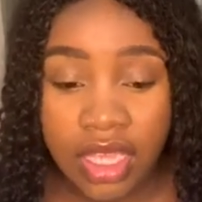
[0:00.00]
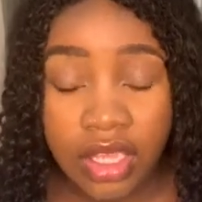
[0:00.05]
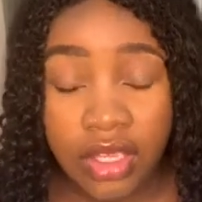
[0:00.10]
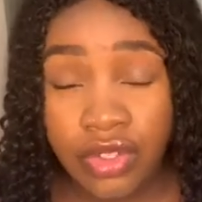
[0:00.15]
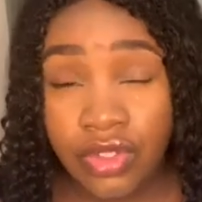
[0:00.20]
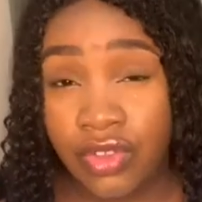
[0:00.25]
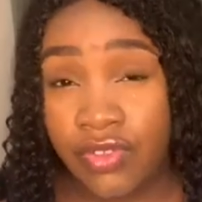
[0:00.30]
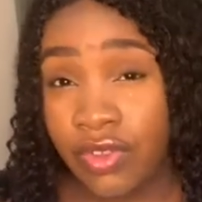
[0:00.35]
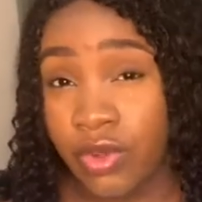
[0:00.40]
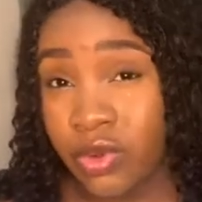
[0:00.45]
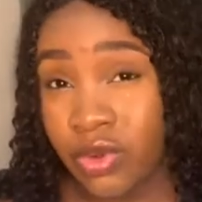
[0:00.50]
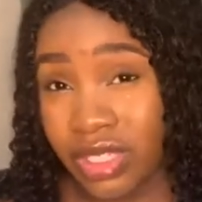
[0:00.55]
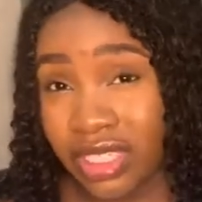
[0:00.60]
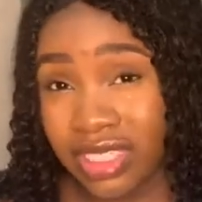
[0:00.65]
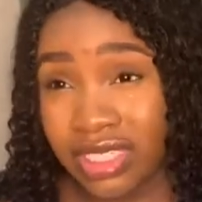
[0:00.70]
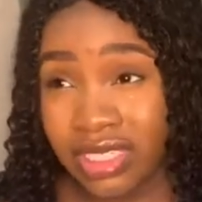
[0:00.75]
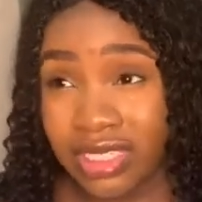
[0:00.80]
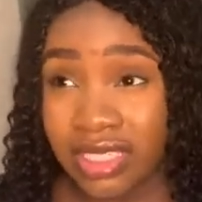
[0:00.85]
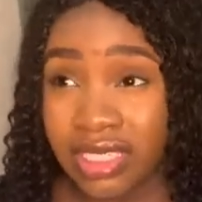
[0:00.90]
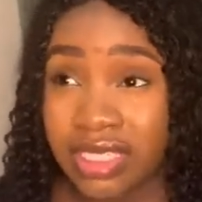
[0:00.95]
So if you're
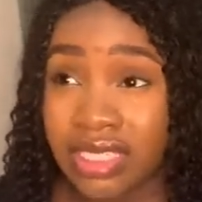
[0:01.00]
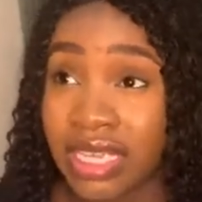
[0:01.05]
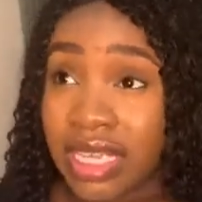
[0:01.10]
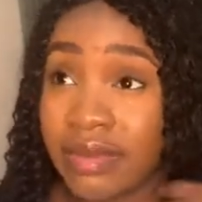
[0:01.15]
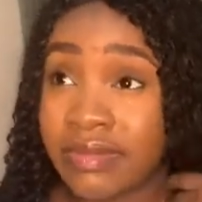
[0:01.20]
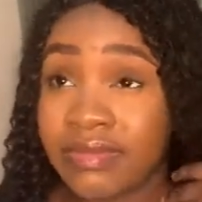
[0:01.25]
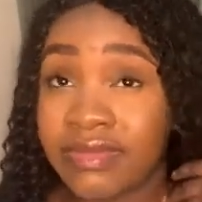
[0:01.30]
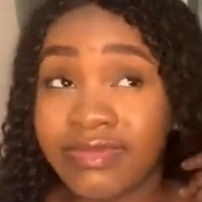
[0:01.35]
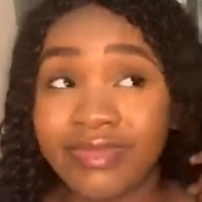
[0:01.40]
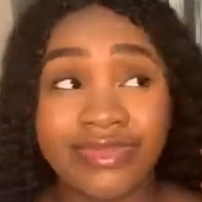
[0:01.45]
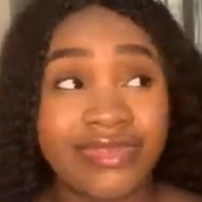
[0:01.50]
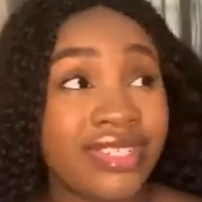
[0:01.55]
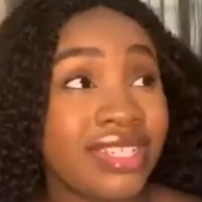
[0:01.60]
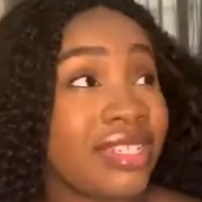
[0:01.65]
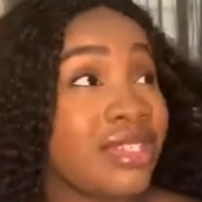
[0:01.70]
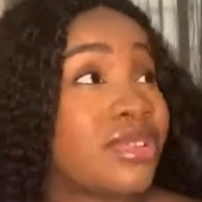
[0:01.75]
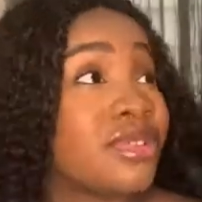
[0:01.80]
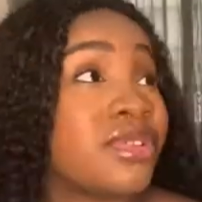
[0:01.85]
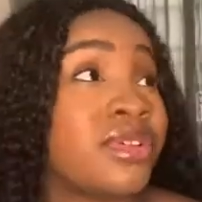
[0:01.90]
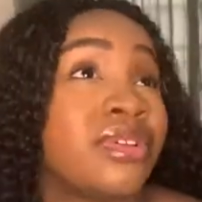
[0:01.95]
watching it, I'm really
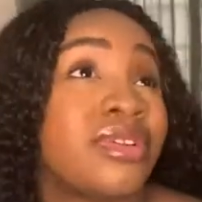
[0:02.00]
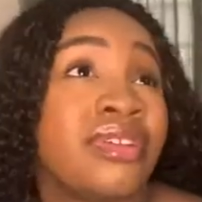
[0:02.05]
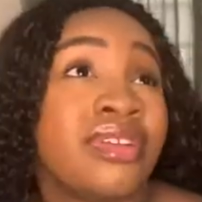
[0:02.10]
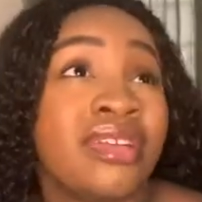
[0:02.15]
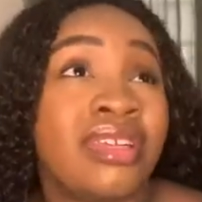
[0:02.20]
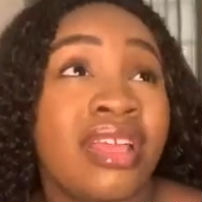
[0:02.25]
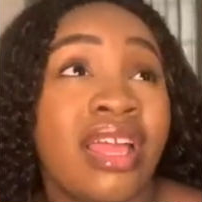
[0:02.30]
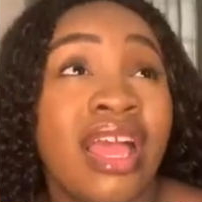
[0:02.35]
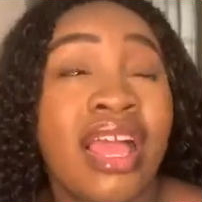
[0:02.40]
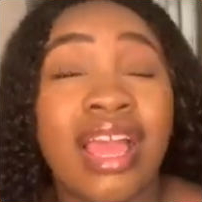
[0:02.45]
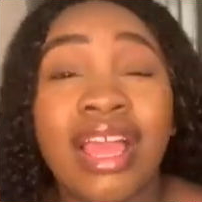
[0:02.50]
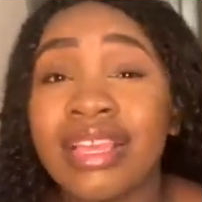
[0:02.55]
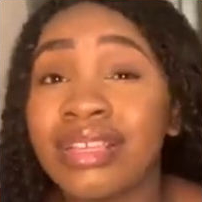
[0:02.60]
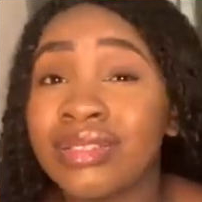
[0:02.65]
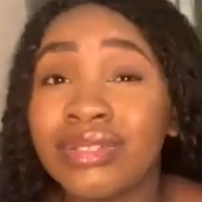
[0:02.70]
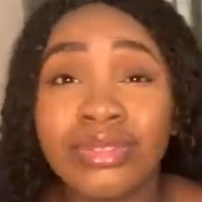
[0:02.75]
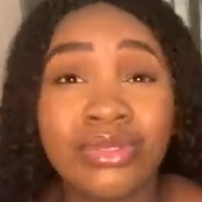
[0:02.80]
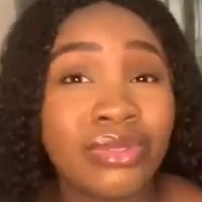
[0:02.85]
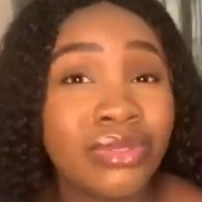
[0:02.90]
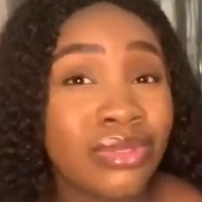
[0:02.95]
sorry. I
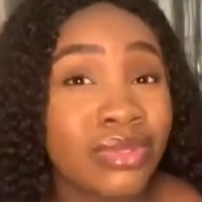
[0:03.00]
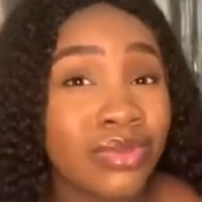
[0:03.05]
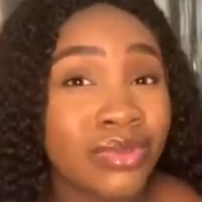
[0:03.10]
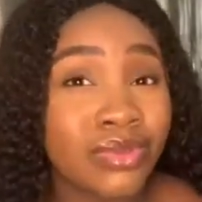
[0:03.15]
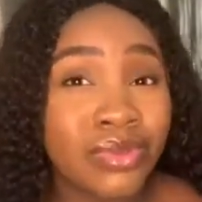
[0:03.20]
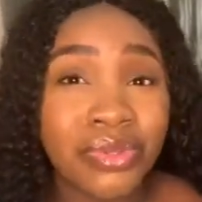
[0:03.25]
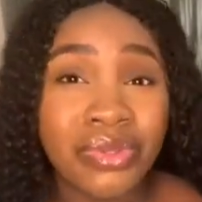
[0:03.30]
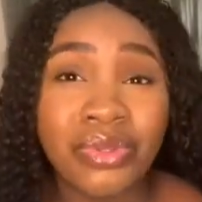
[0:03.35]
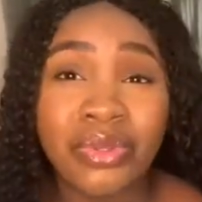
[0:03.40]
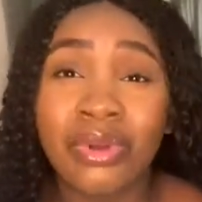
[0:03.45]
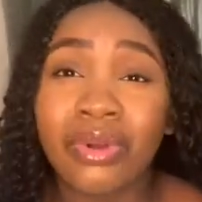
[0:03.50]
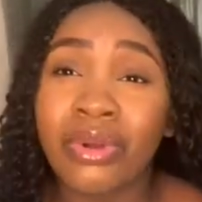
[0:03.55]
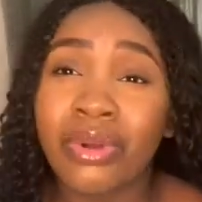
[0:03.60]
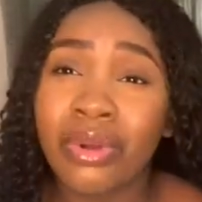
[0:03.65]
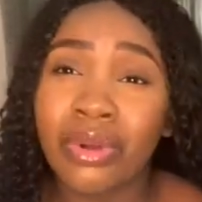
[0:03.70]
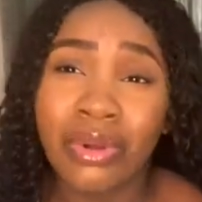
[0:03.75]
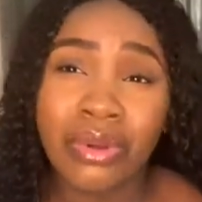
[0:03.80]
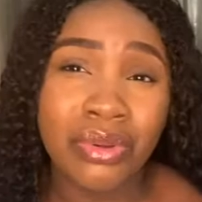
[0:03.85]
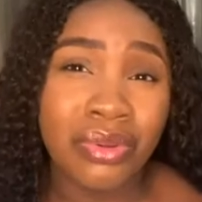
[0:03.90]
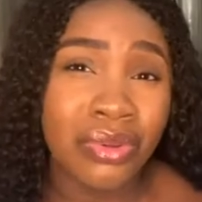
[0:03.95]
still would not
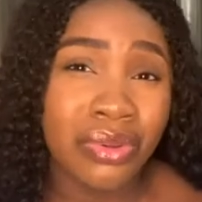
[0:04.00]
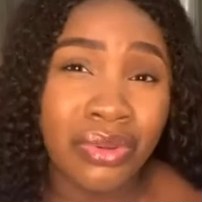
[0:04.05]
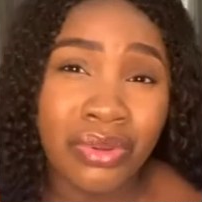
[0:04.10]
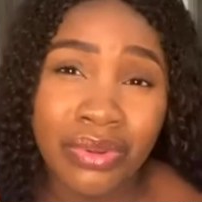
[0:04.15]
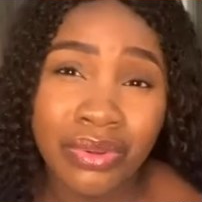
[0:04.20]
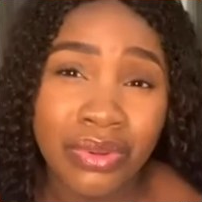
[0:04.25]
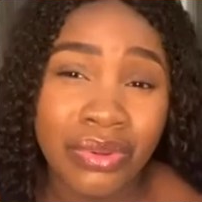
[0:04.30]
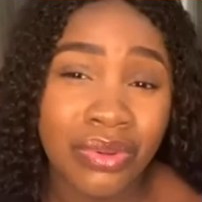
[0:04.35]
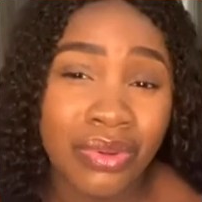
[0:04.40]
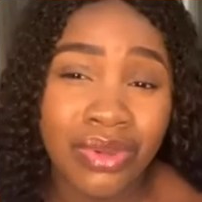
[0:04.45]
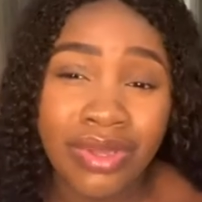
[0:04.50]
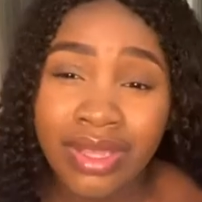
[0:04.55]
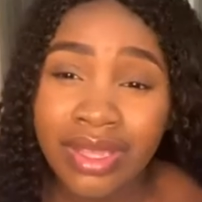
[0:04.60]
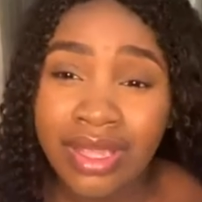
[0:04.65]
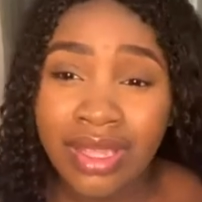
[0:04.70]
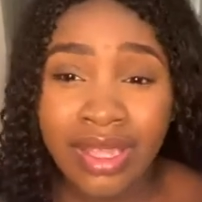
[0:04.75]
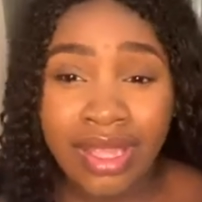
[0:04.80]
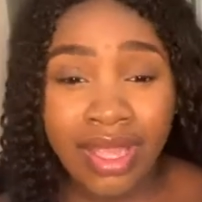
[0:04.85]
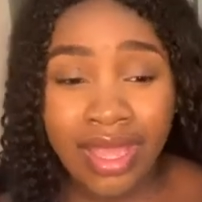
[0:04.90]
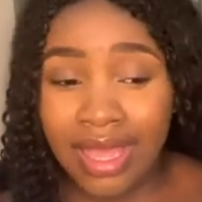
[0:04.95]
call you.
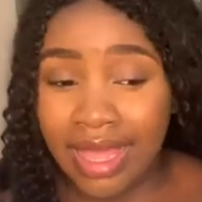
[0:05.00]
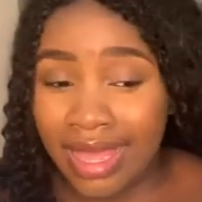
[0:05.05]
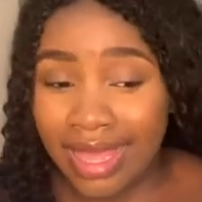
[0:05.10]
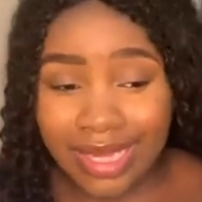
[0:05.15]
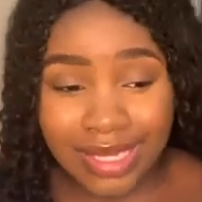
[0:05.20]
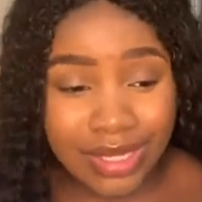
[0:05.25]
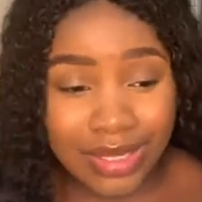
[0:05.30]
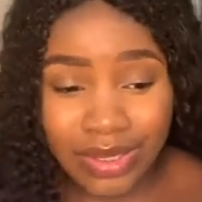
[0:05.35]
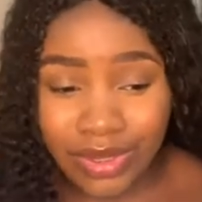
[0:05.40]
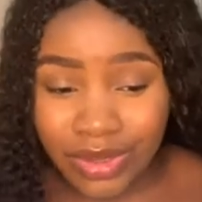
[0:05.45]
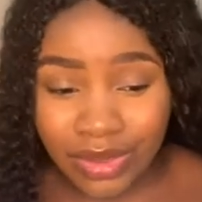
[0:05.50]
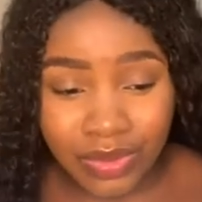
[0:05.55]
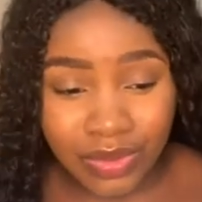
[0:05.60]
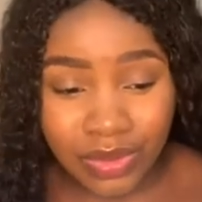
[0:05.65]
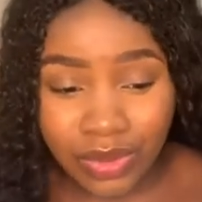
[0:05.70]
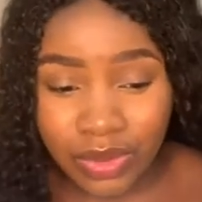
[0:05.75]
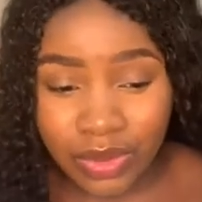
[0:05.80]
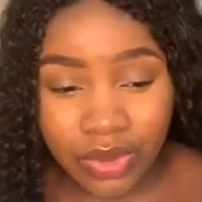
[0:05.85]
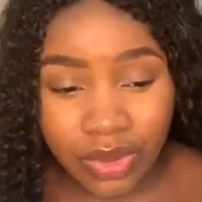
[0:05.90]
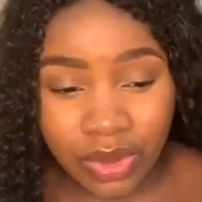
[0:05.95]
I still
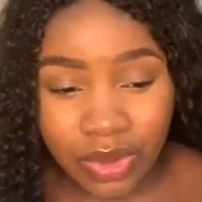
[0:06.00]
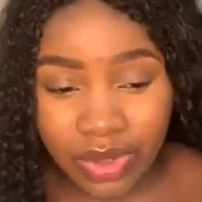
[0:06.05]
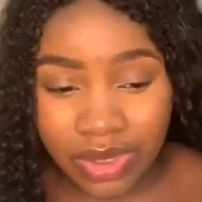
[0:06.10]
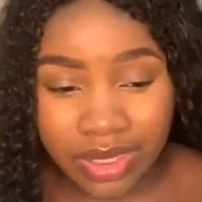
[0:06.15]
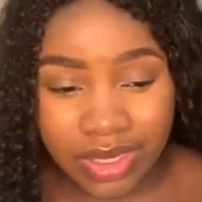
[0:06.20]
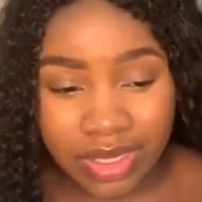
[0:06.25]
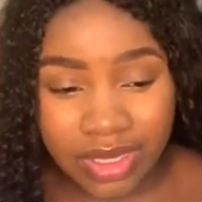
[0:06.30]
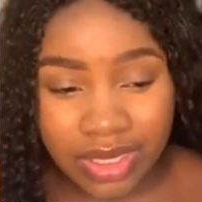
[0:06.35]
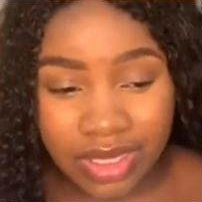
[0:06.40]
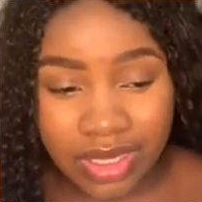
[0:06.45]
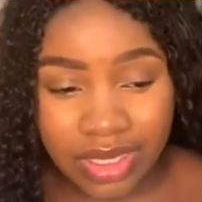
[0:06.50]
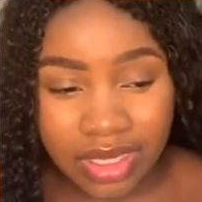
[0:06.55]
would not.